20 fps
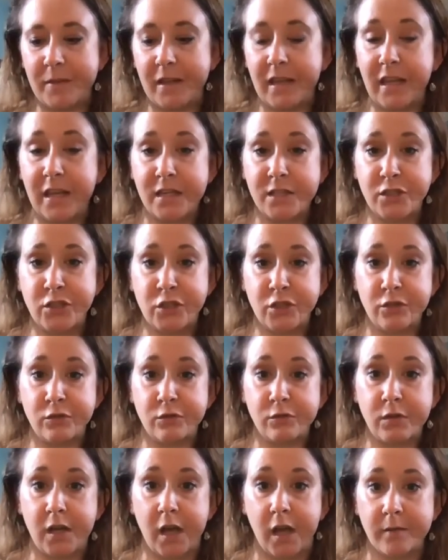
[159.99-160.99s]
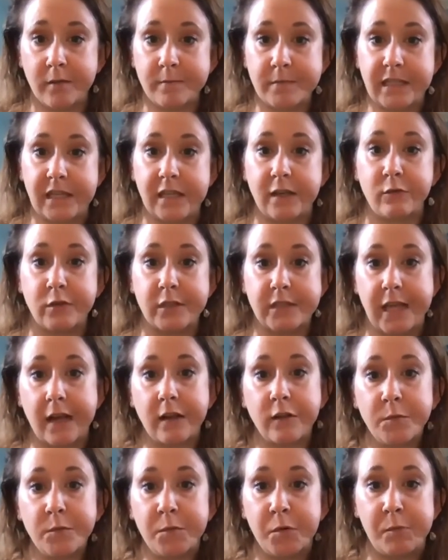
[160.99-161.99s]
Kit two comes in a
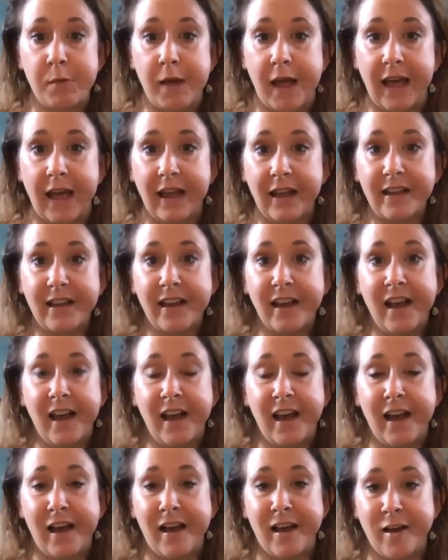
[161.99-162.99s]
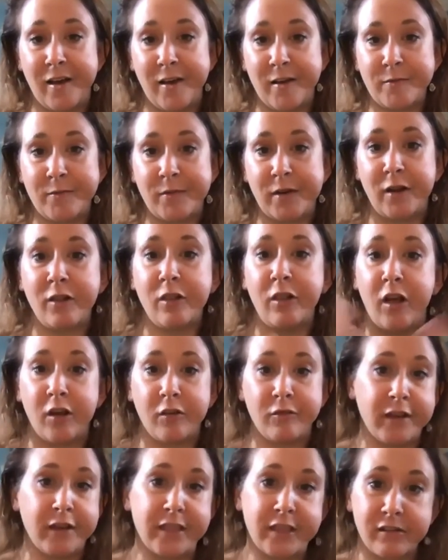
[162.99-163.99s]
recyclable bag,
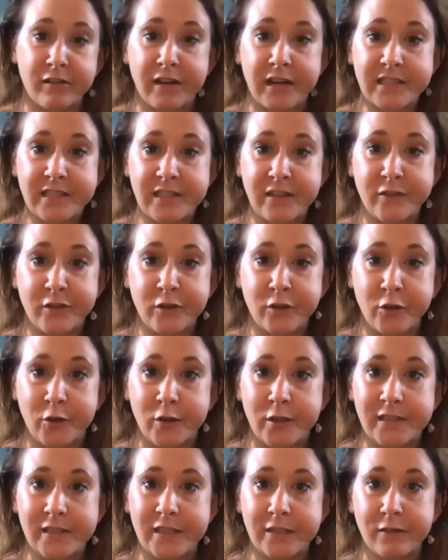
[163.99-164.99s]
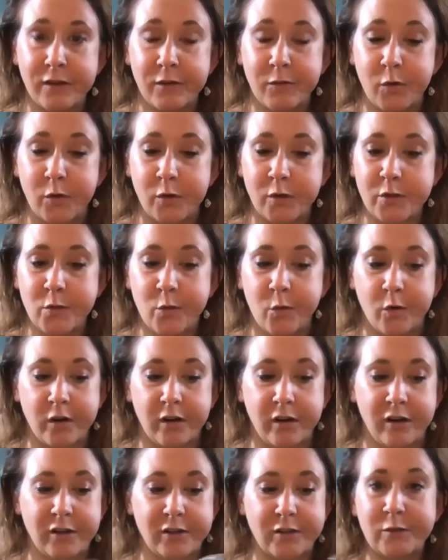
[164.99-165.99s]
along with the rest of your loyalty rewards
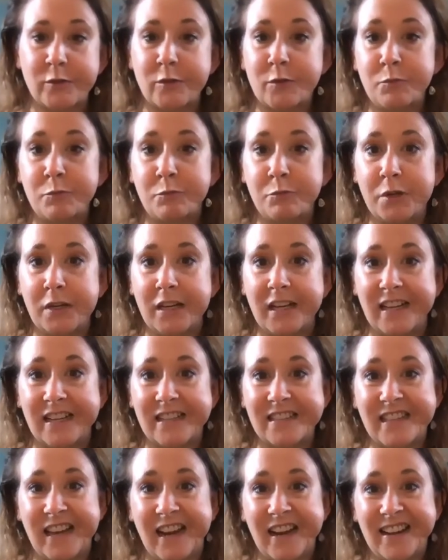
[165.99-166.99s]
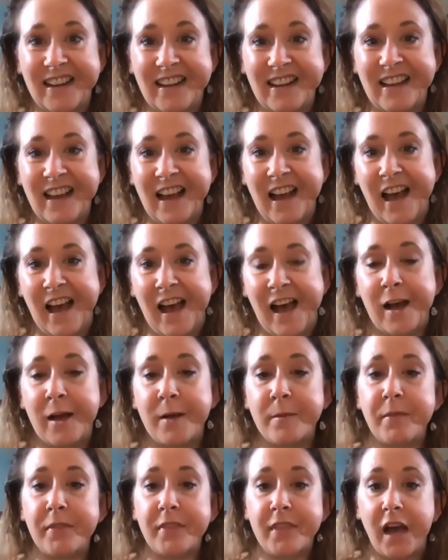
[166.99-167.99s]
order. Pretty exciting.
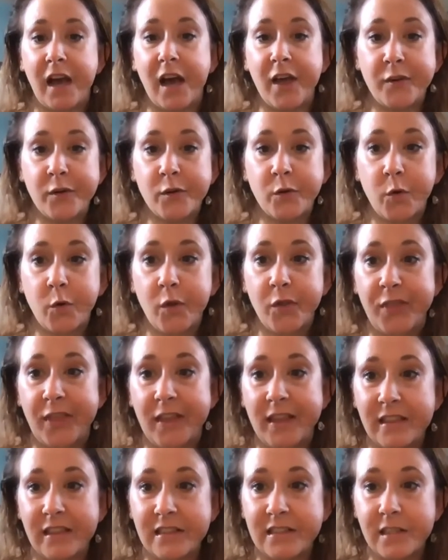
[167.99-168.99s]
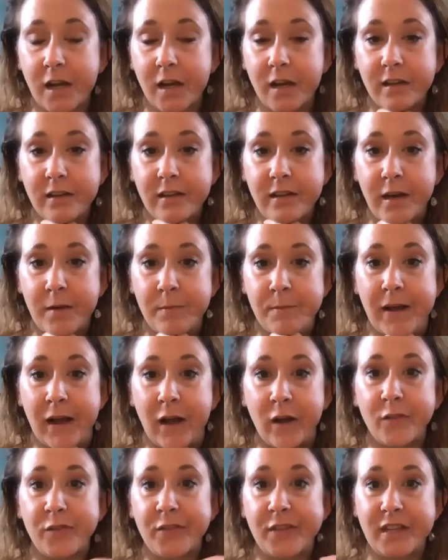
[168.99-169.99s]
The other cool thing that's
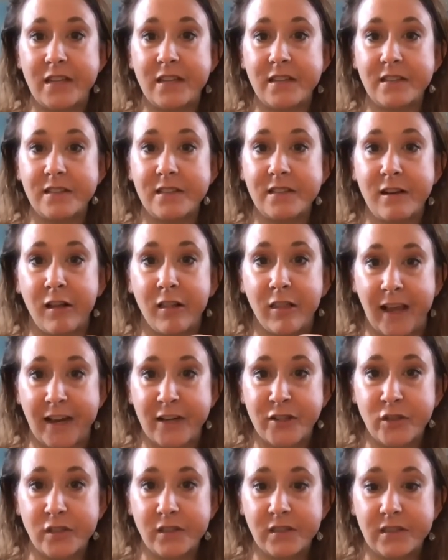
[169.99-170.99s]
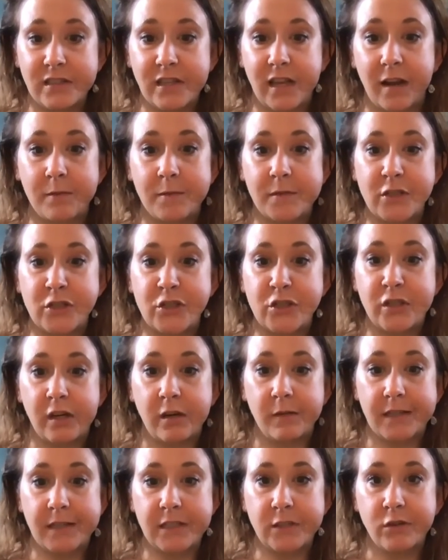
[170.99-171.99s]
about these collections, I'm going to share
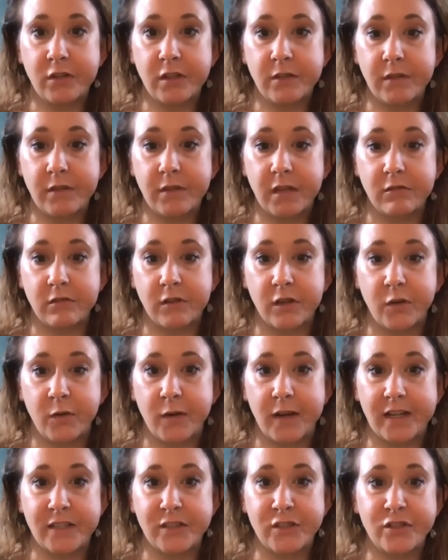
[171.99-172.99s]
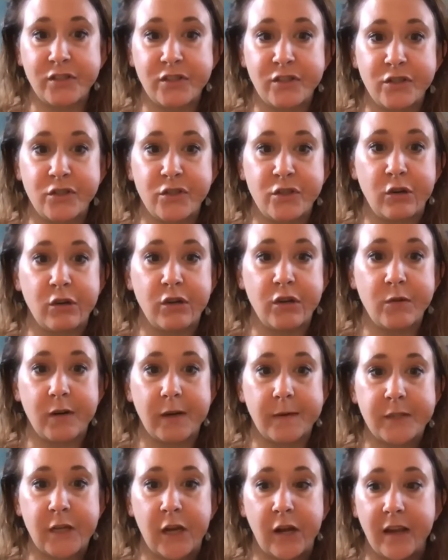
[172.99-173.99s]
my screen with you real quick just to show you what
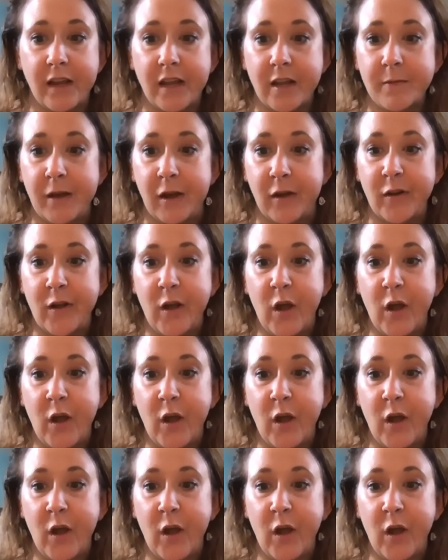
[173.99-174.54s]
I'm talking about.